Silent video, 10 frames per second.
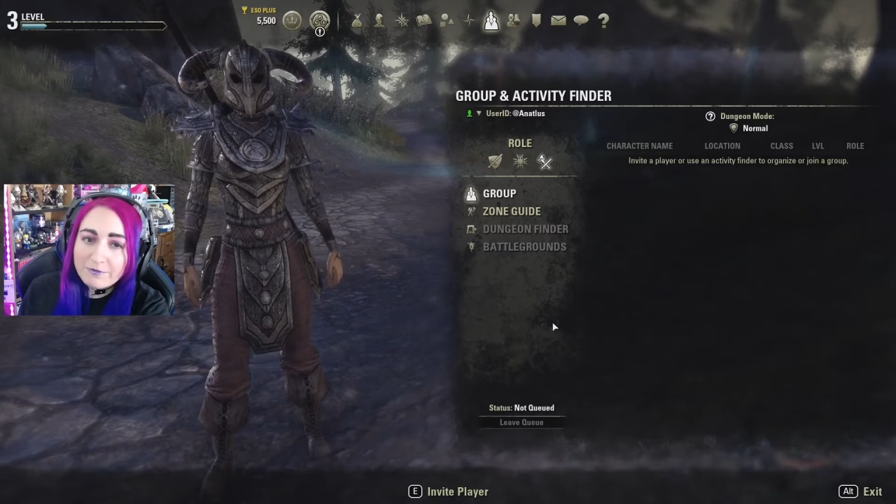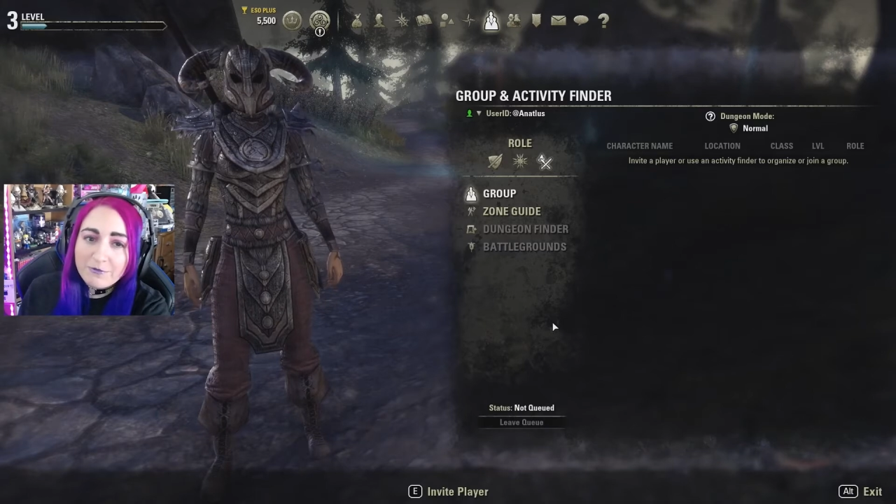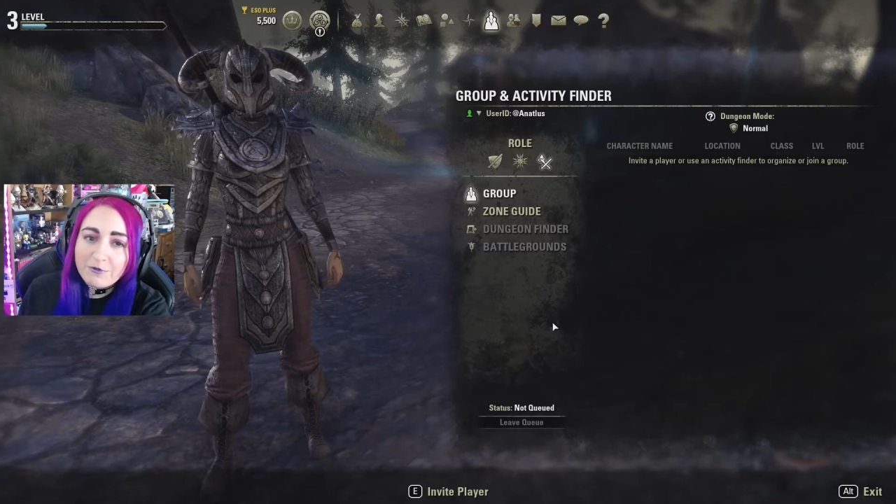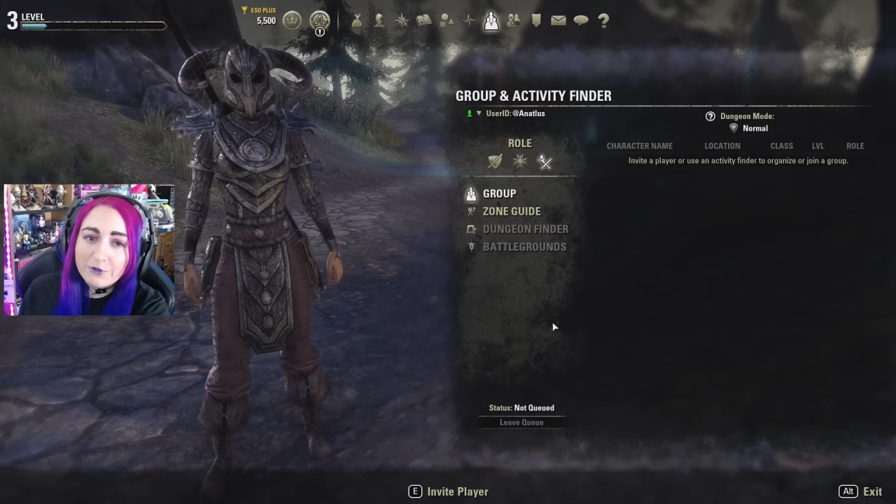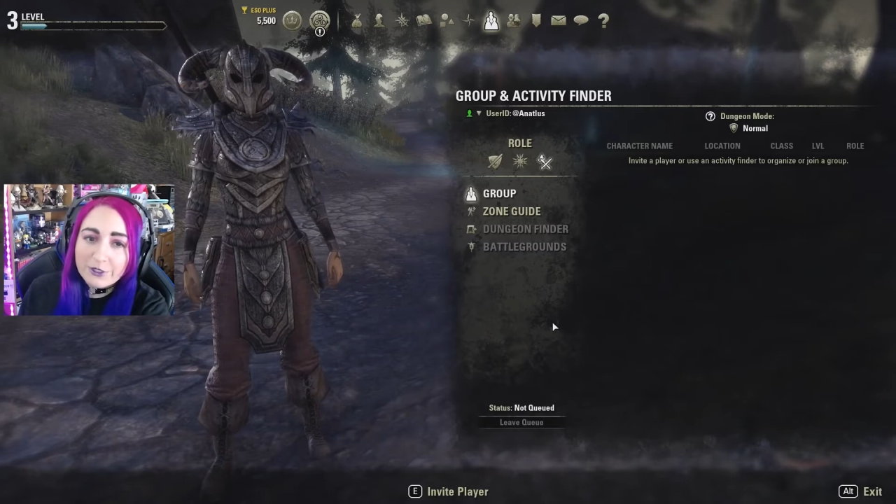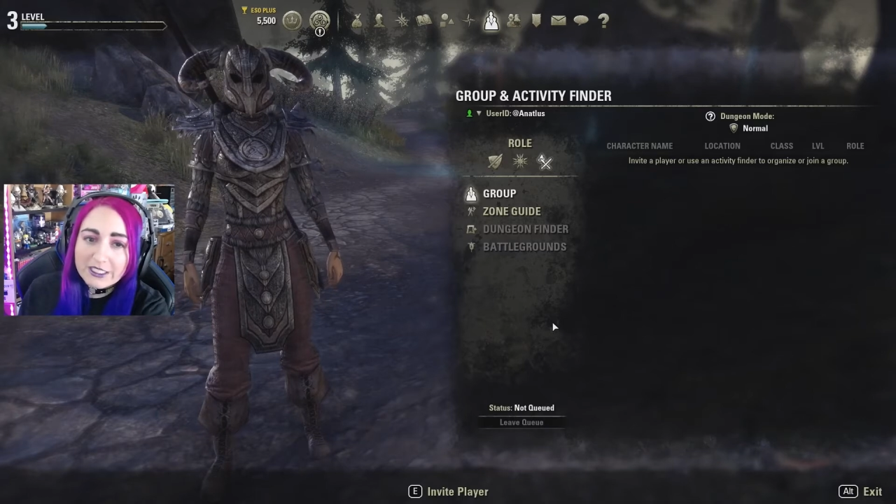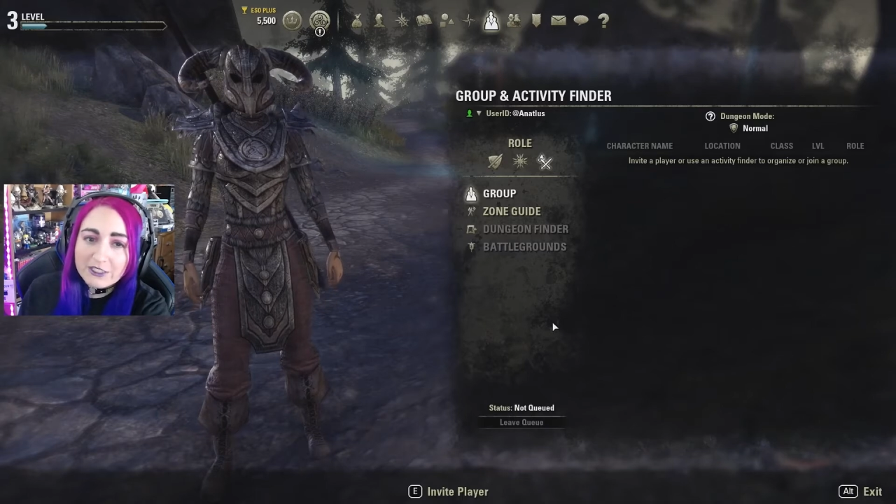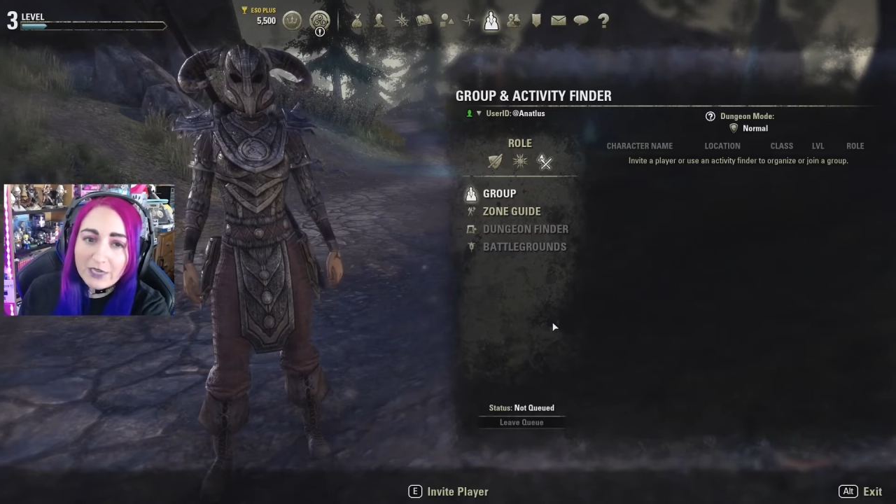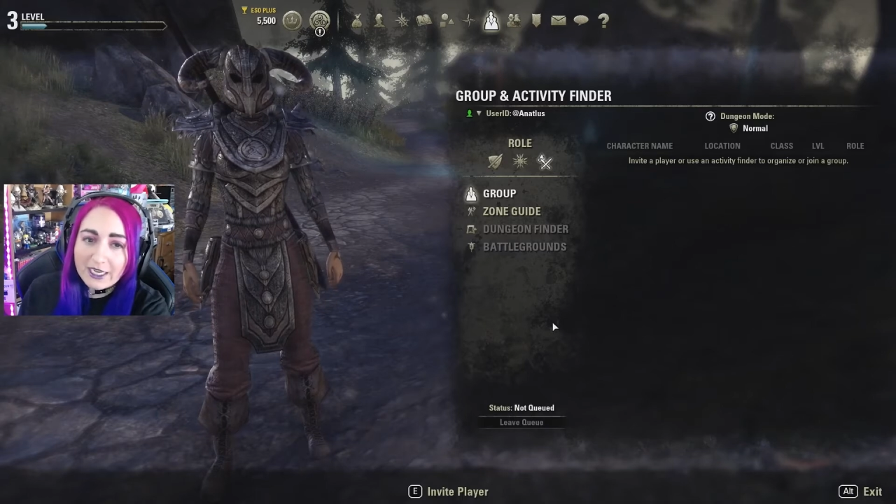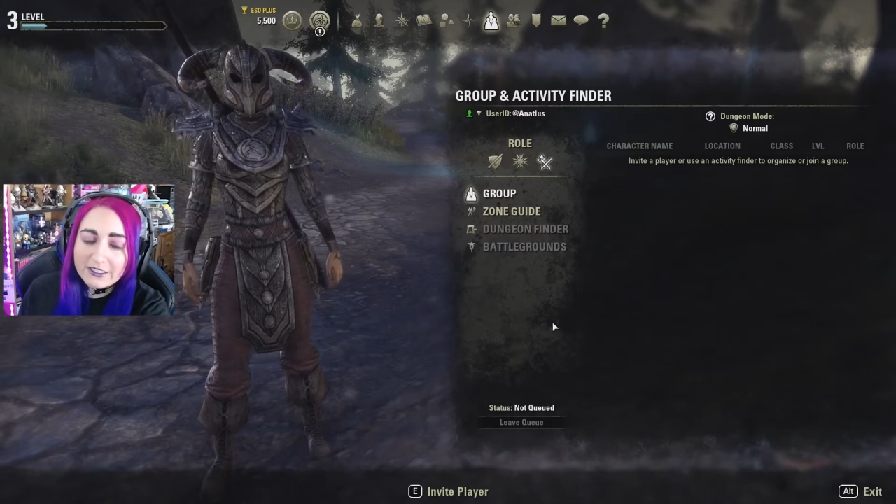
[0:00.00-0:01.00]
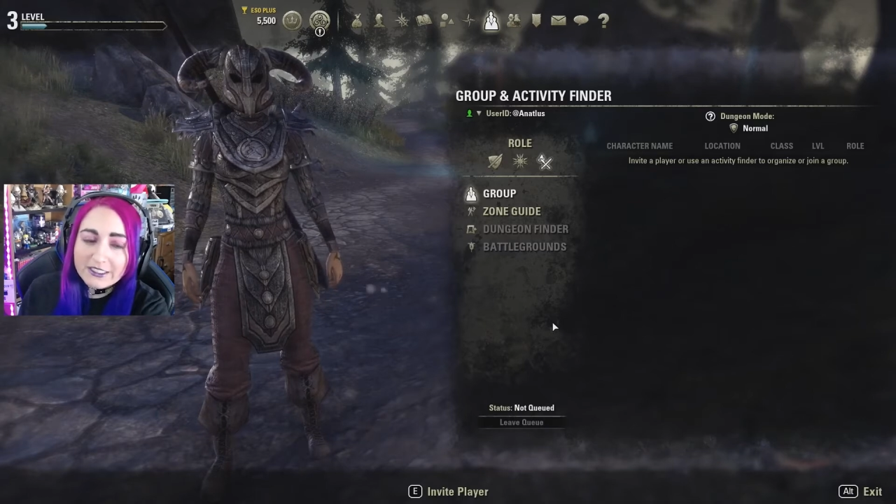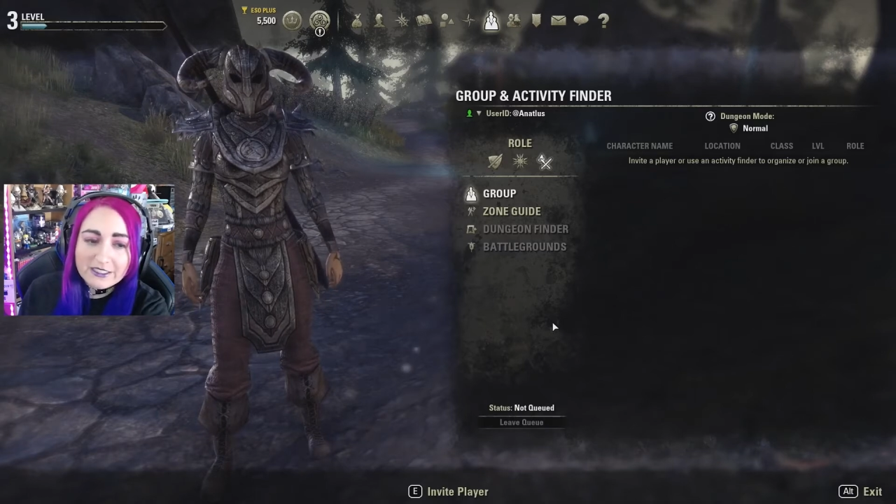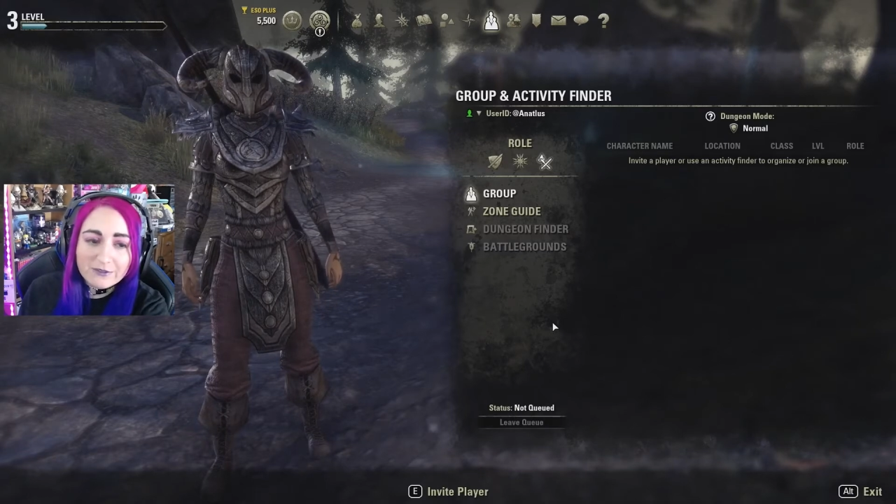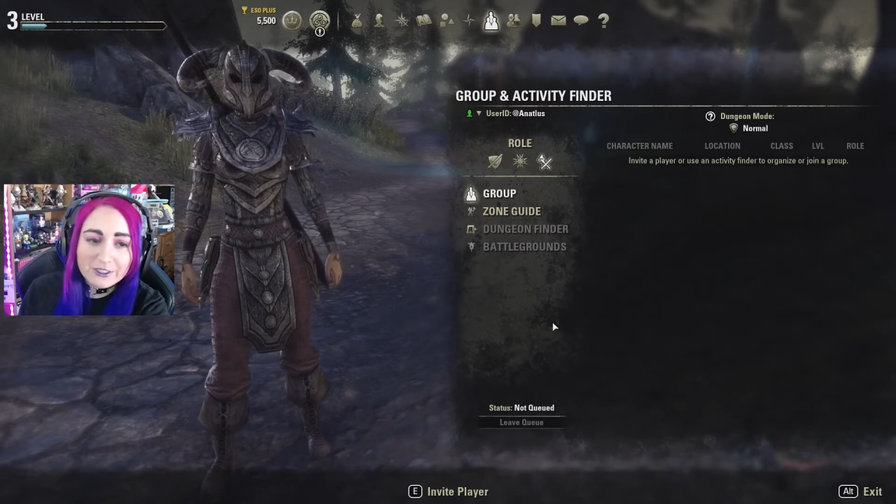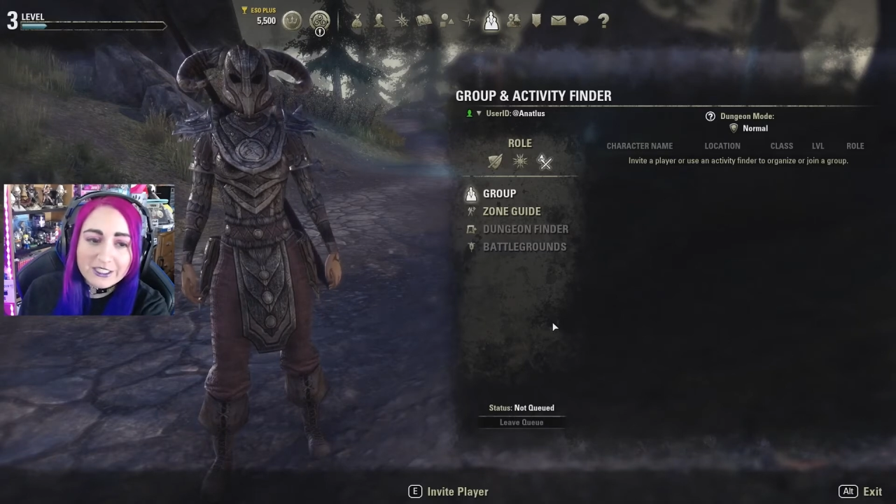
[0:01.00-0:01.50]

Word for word: for the trials, which